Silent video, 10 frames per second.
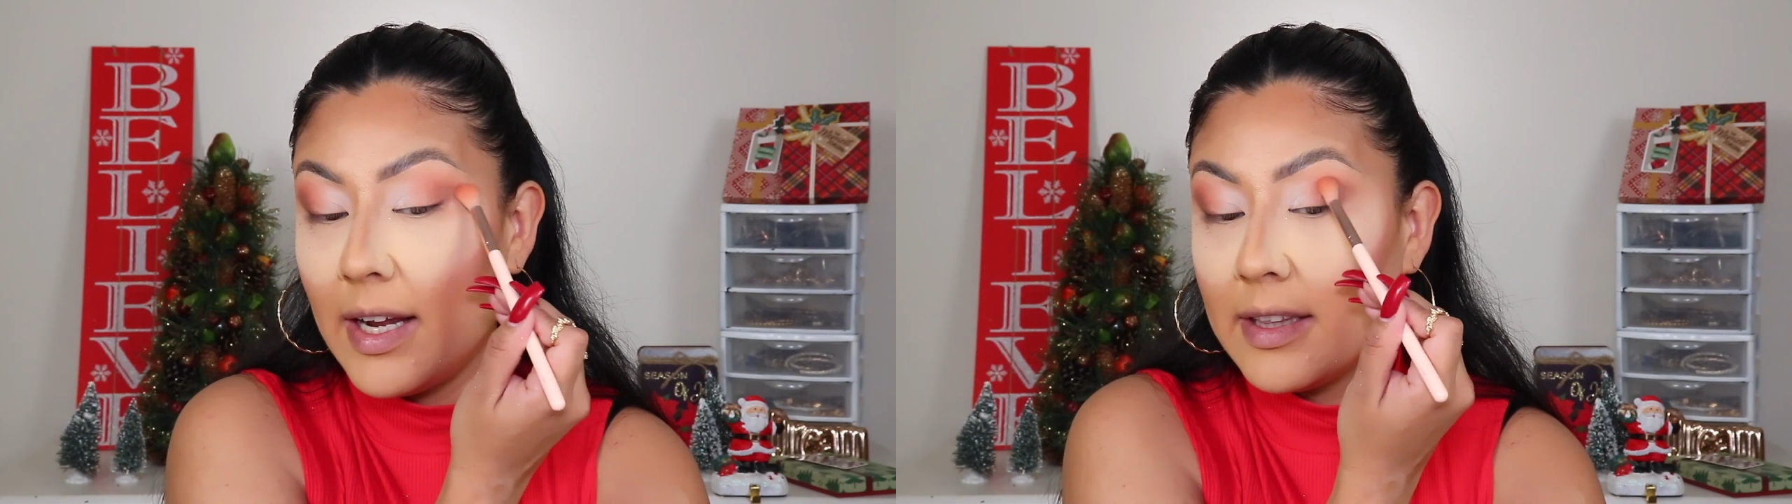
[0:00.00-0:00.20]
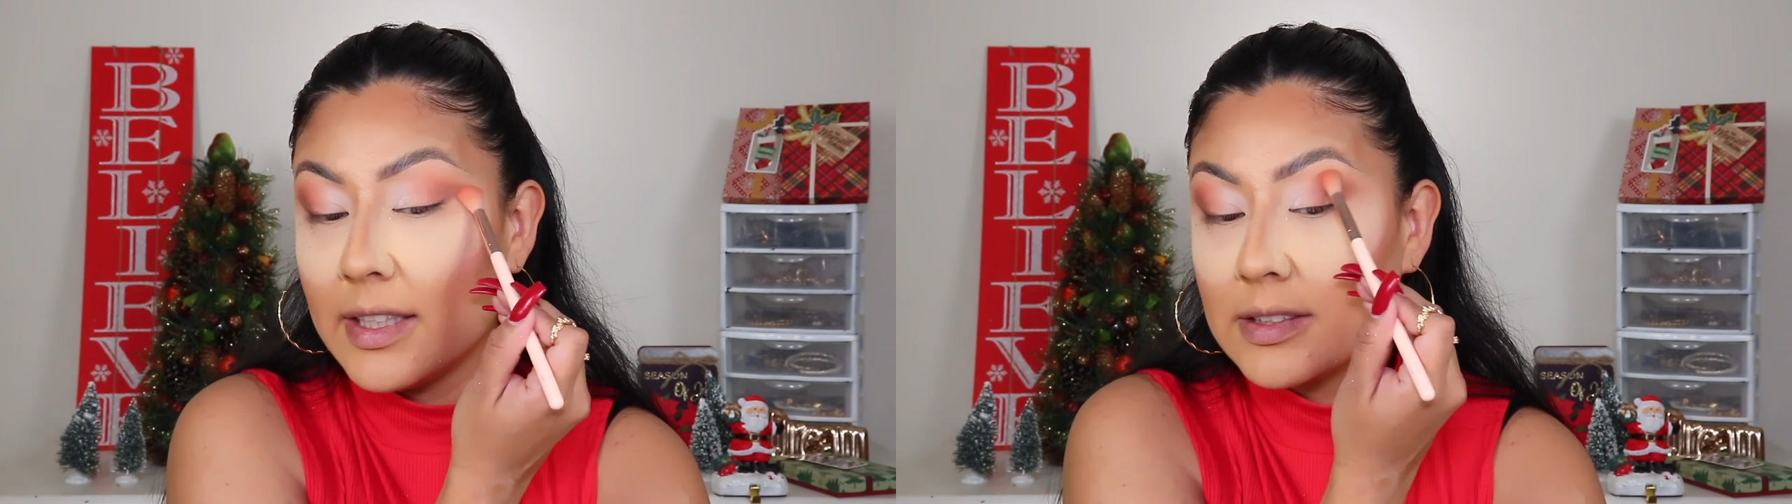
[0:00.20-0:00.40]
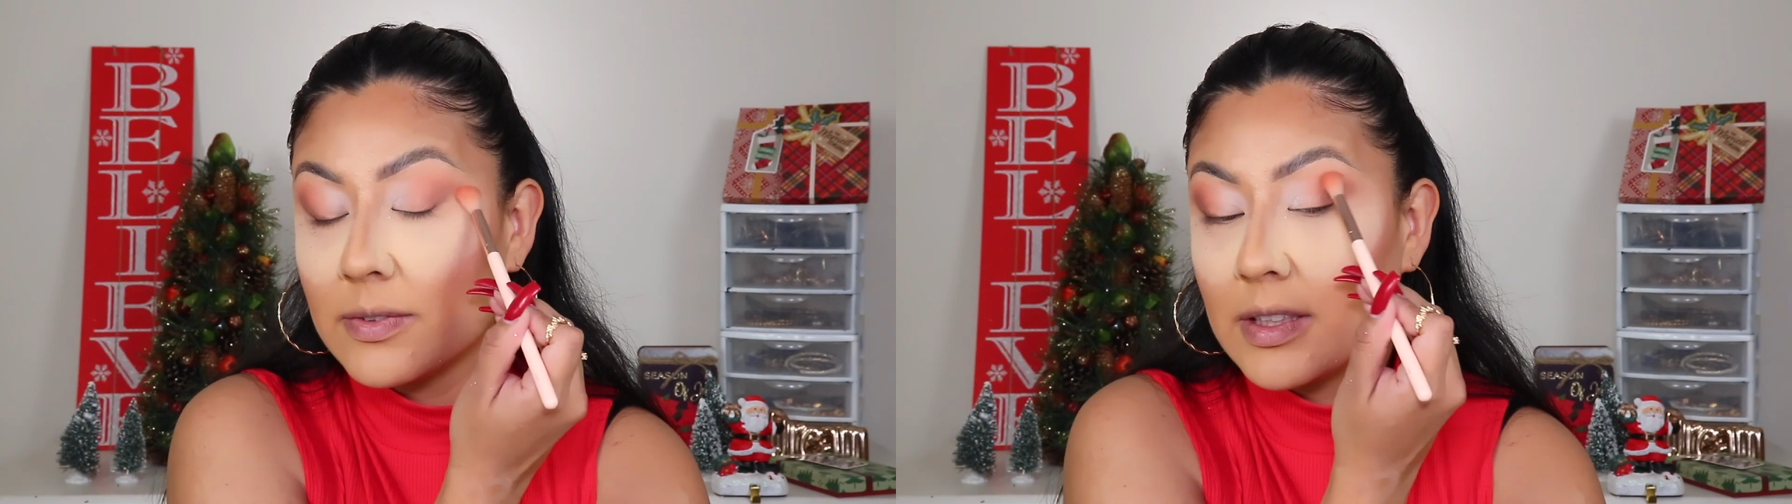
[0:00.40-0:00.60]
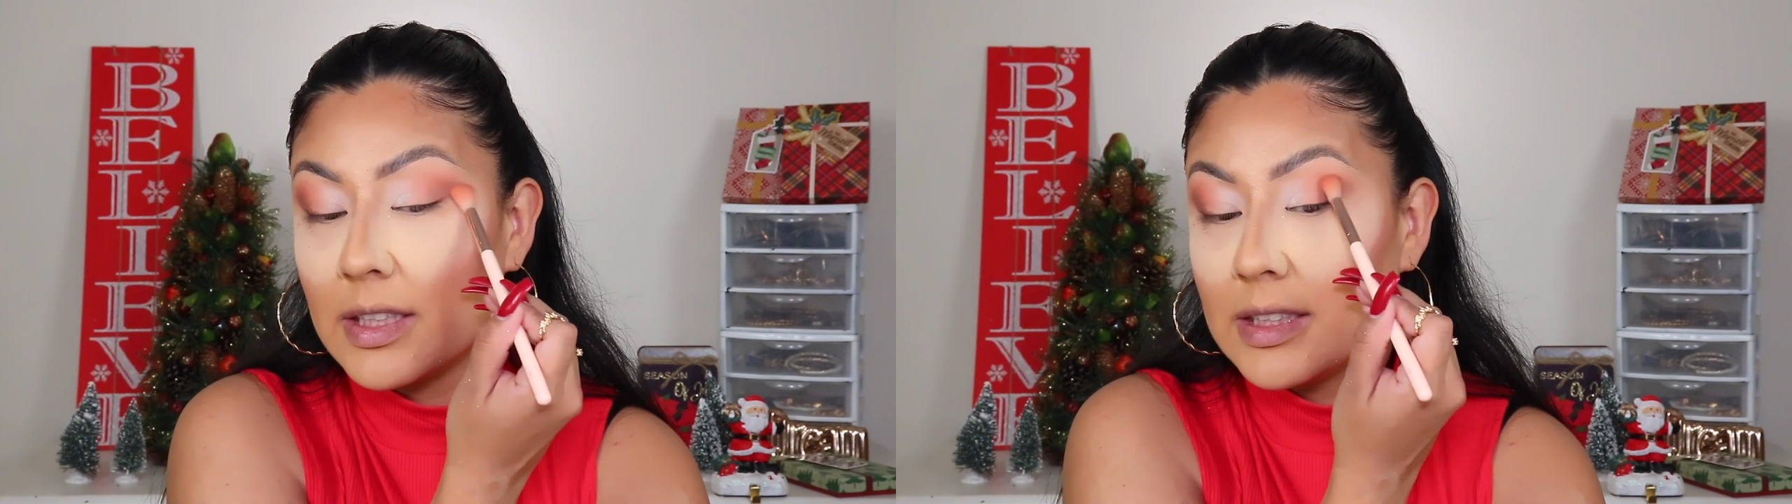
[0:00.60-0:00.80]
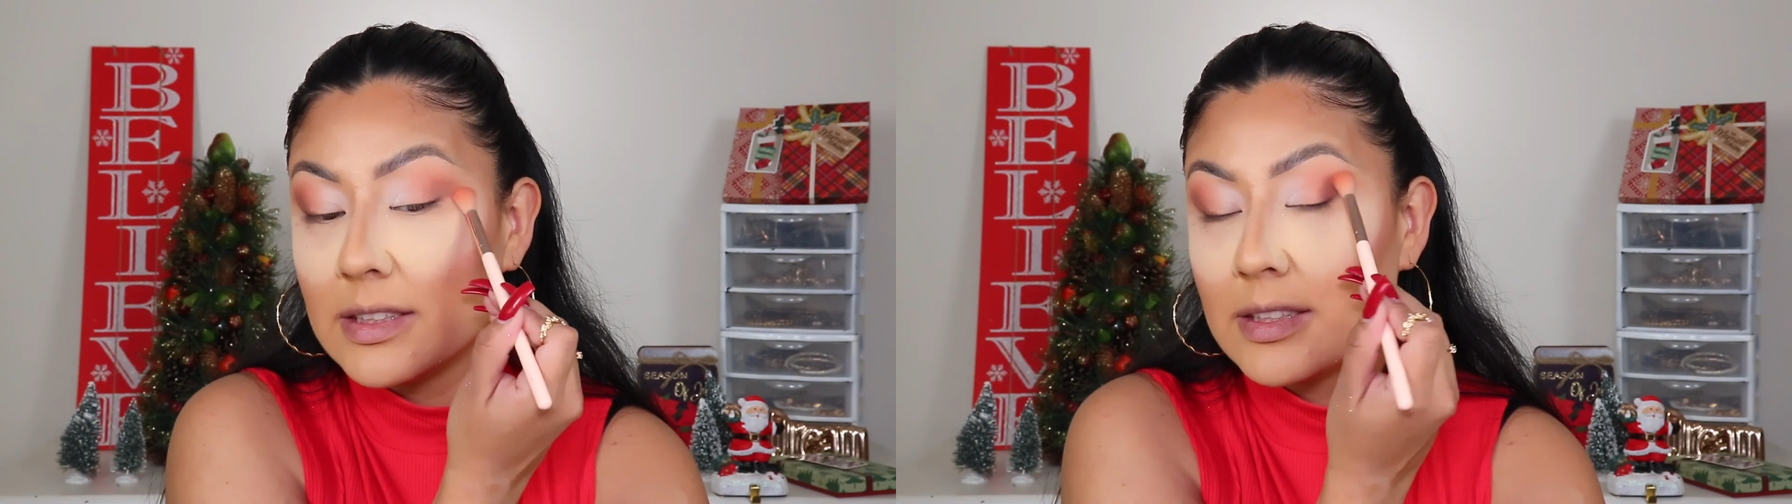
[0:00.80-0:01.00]
and this one
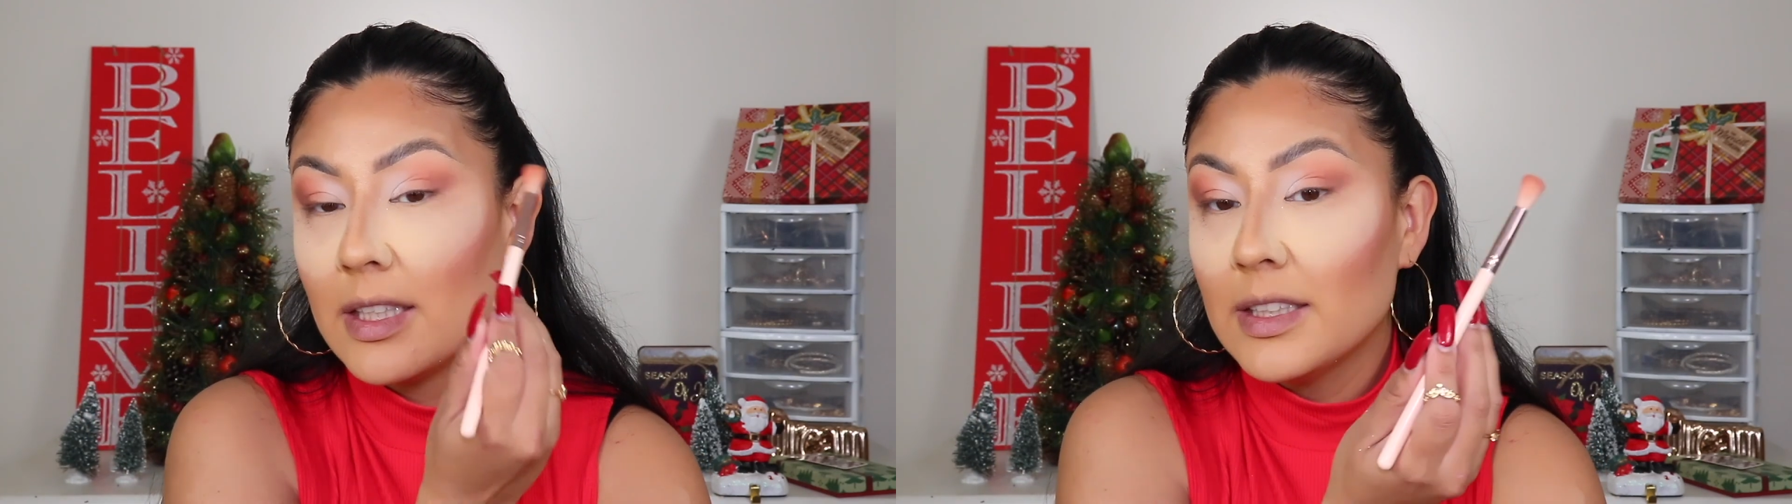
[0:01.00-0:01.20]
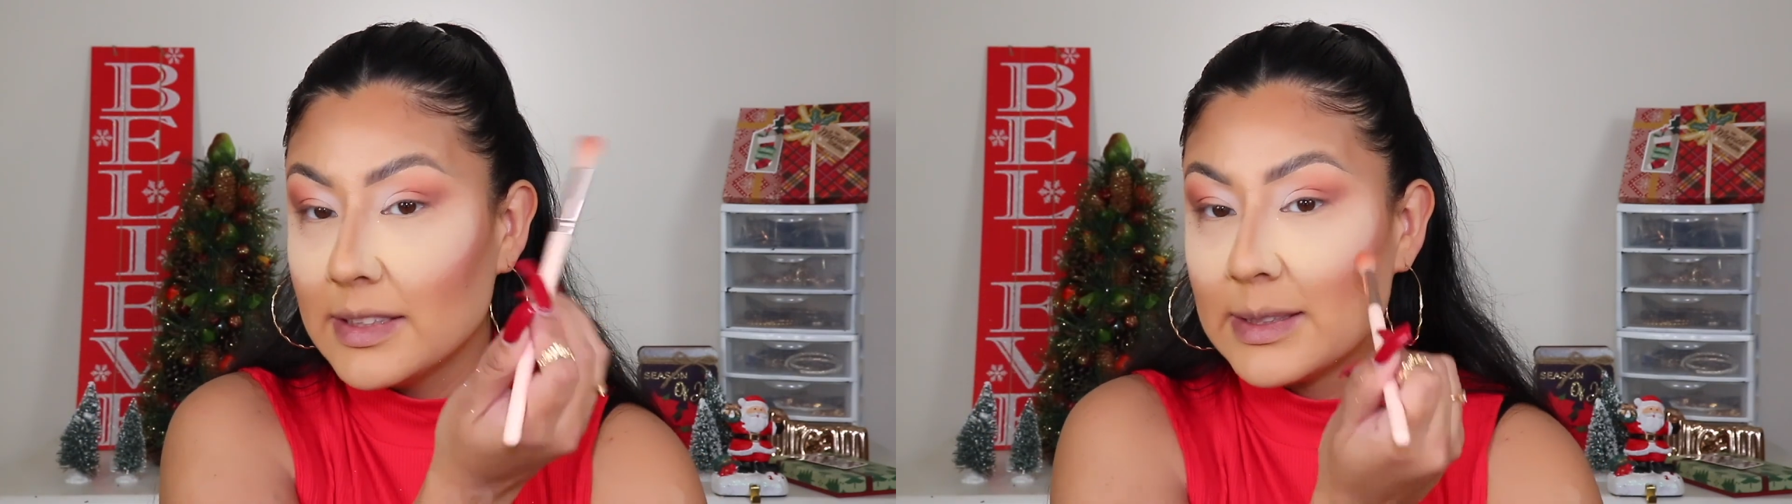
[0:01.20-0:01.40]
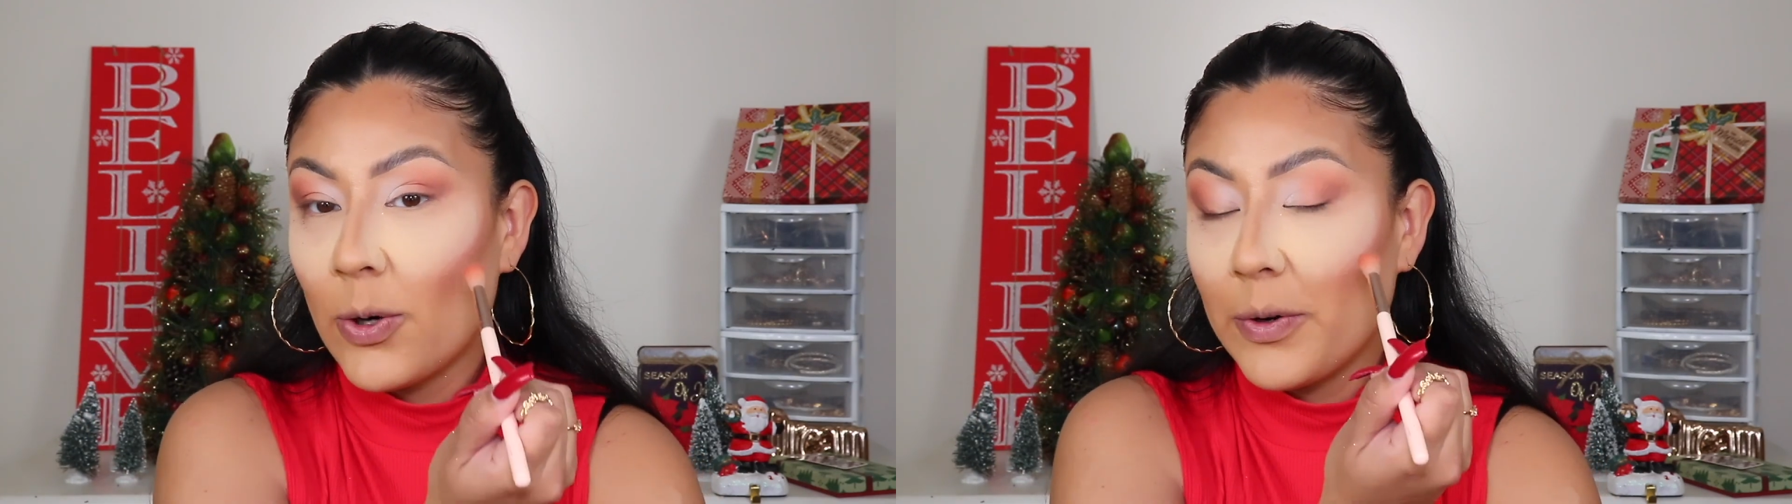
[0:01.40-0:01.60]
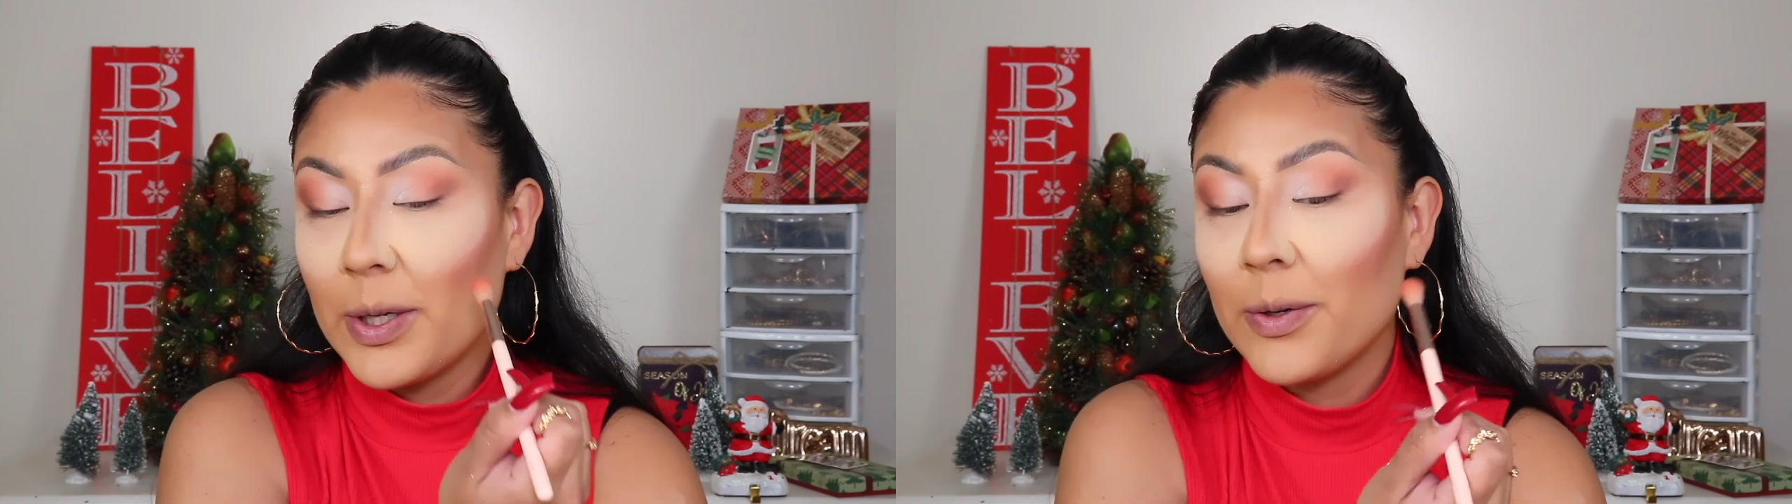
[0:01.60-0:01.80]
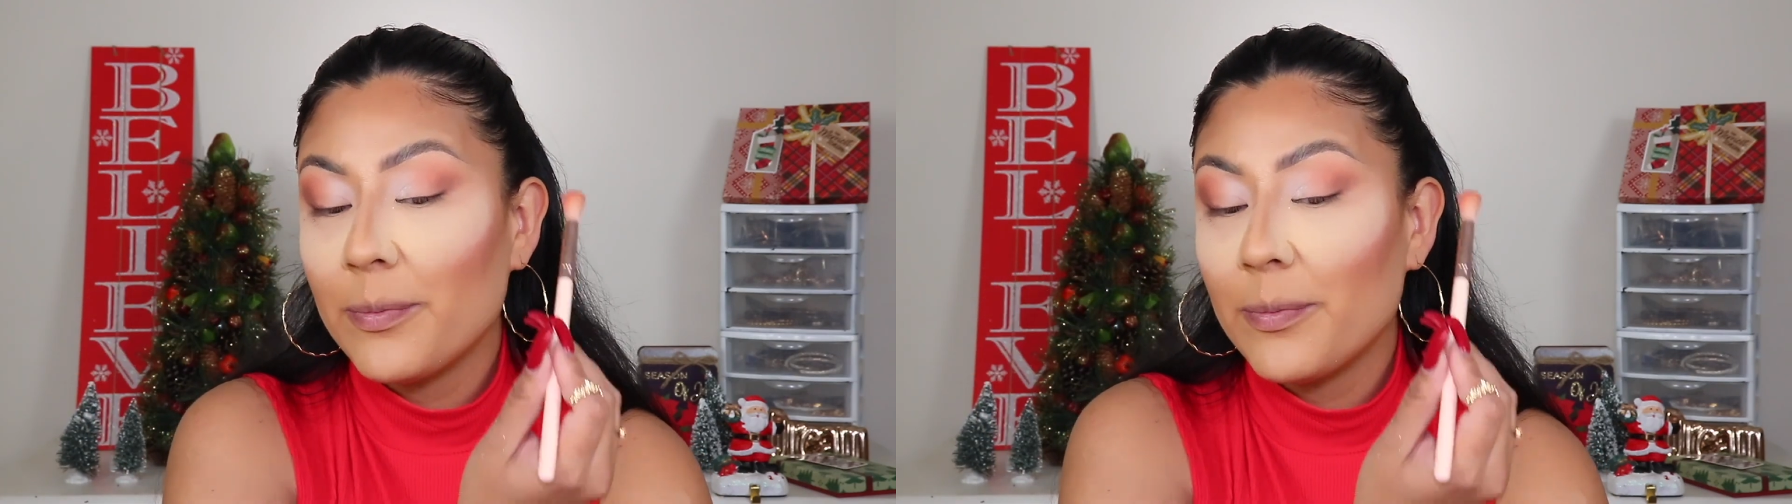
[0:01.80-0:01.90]
is tutorial.